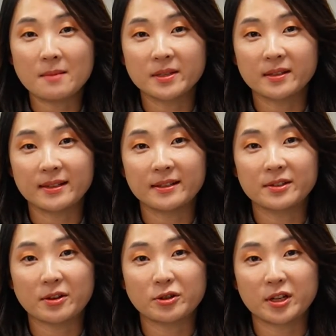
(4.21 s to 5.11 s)
I'm a Senior
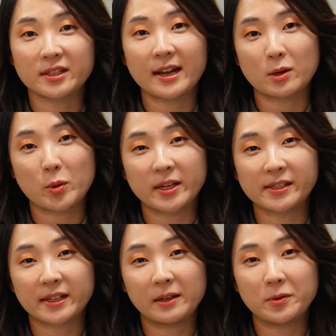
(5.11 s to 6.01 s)
Associate at
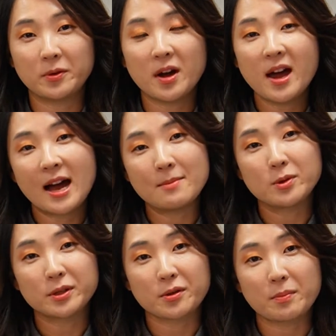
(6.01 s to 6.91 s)
QueenCityLaw.
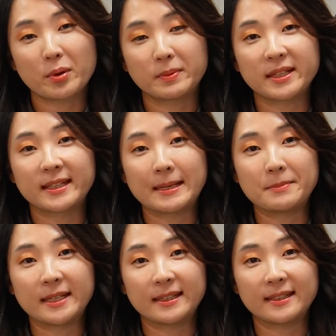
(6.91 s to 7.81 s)
I'm also the Property Team
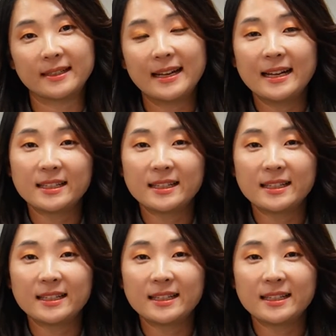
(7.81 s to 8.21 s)
Leader.